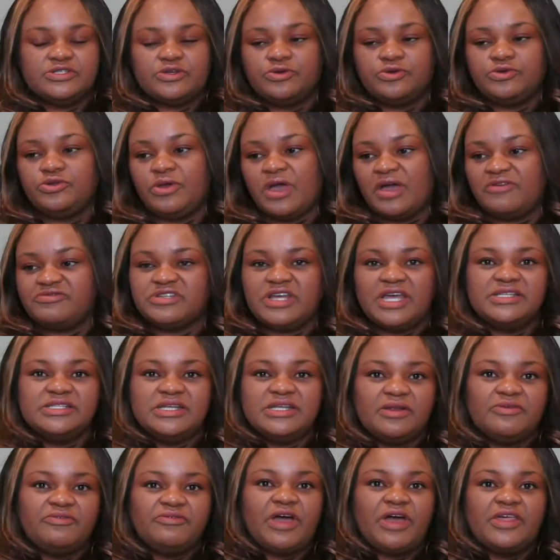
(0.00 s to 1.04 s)
So you have to
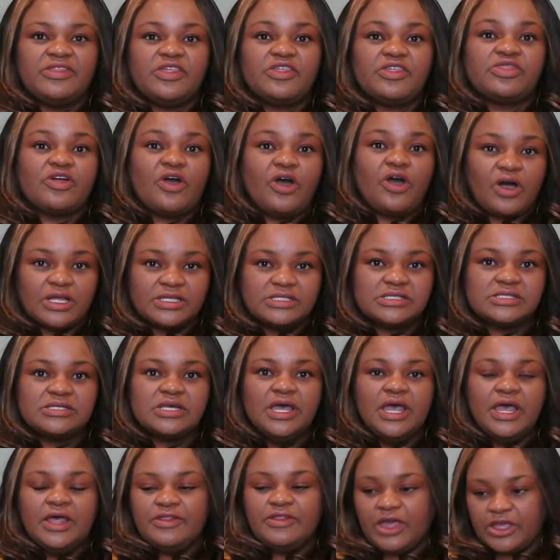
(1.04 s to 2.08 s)
identify the thoughts
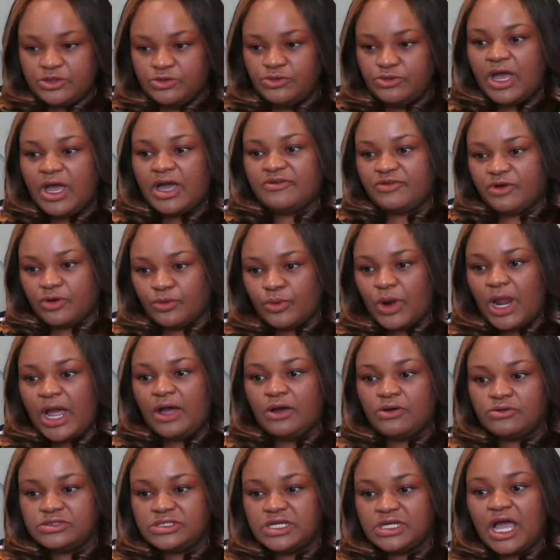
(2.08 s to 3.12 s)
that you have
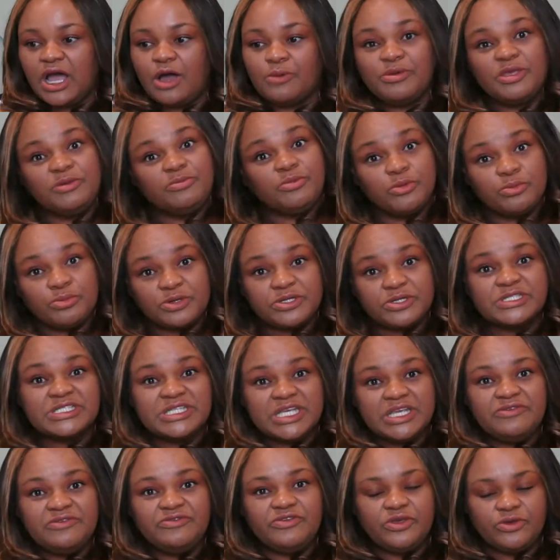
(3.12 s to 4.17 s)
around how people
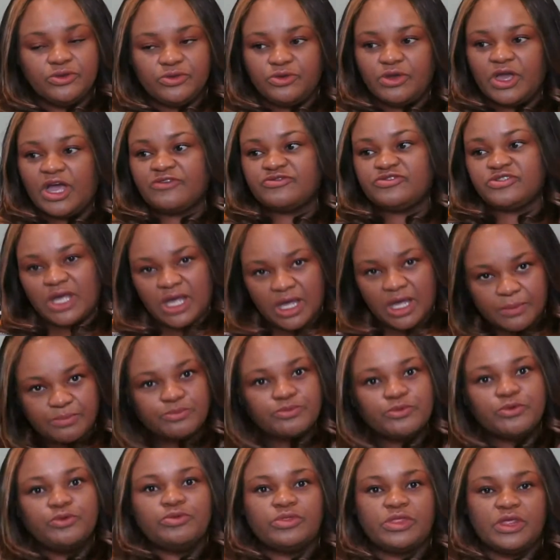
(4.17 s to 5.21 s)
perceive you. You have to
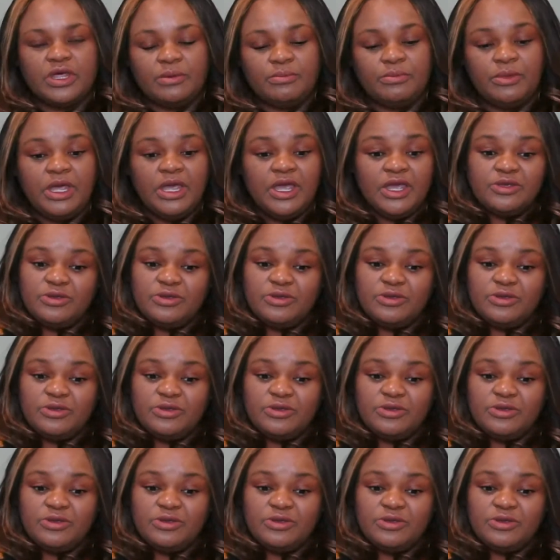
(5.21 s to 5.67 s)
uproot them.